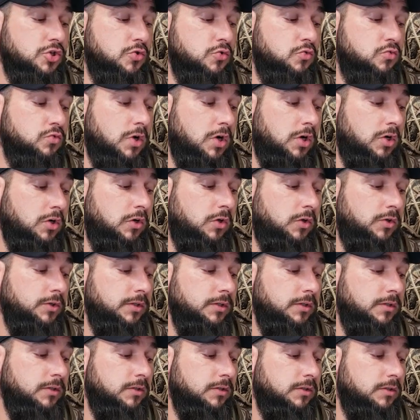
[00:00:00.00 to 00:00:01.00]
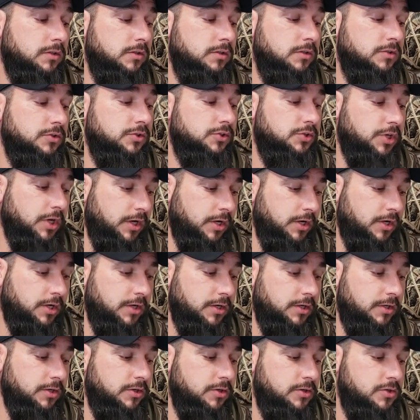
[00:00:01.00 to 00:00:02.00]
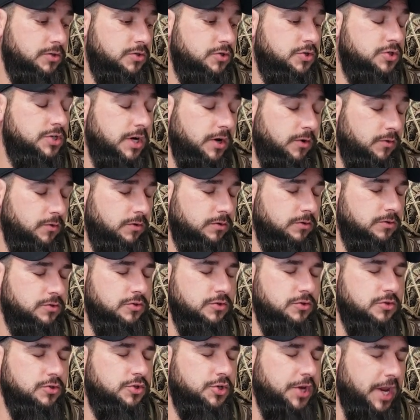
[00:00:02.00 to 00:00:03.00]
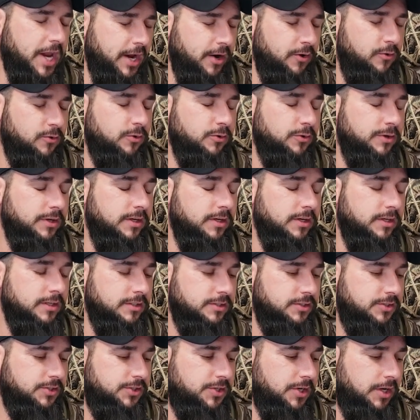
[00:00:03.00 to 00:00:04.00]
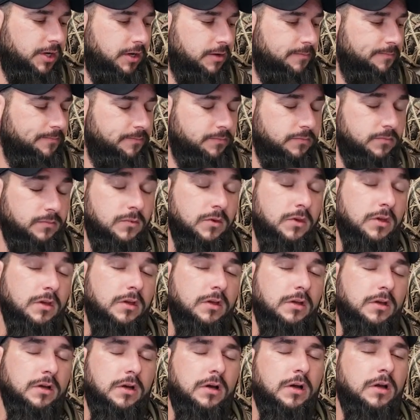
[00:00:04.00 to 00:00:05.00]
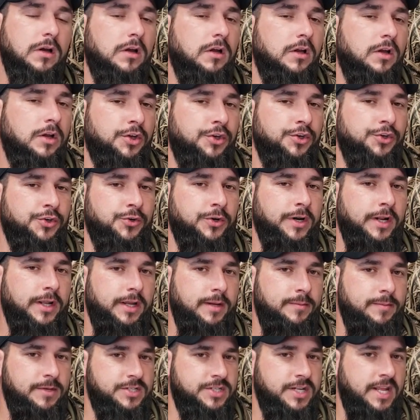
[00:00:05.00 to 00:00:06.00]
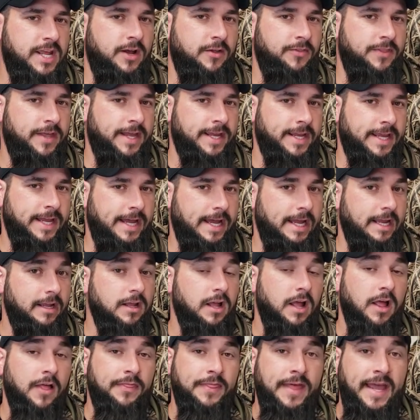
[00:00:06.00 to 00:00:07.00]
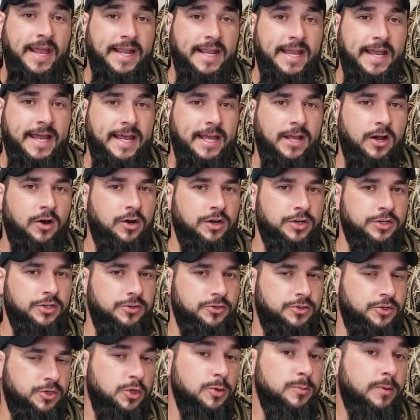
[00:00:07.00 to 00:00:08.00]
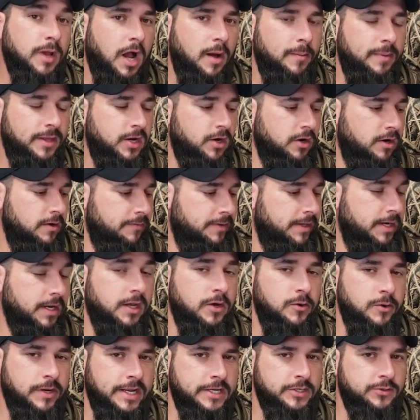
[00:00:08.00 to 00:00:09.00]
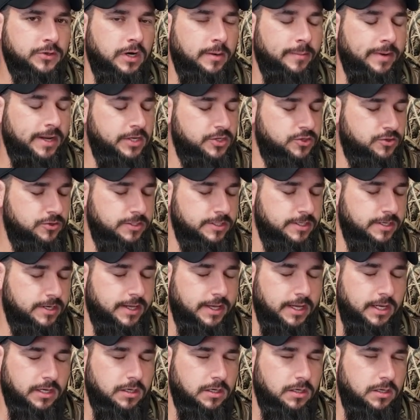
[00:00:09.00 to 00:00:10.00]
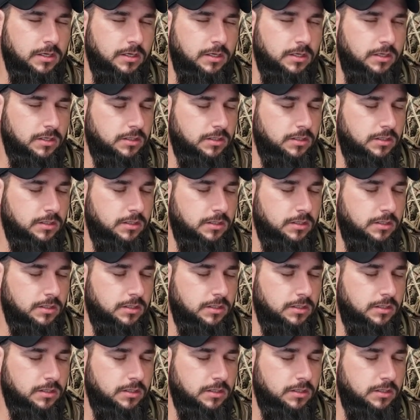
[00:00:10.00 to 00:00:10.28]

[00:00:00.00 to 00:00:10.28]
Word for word: Gerald Tuck. Gerald, Gerald Tuck. Your name is now that guy. That guy on YouTube commented on the video, and that's what I'm answering today.